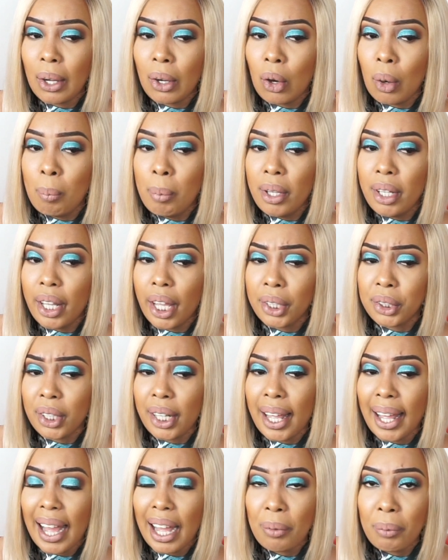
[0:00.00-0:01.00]

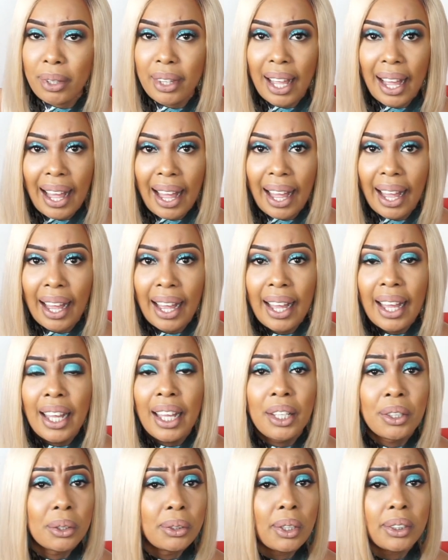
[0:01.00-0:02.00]
communication I had with her,
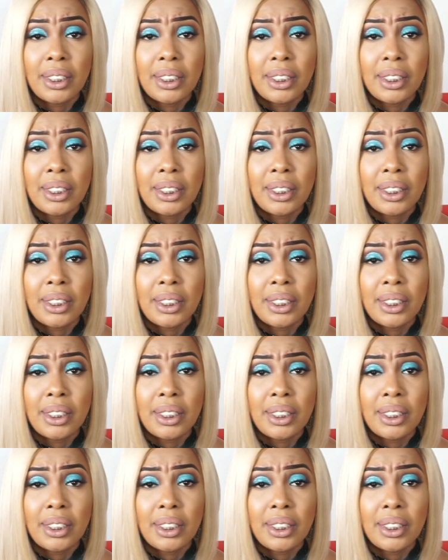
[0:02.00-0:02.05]
she's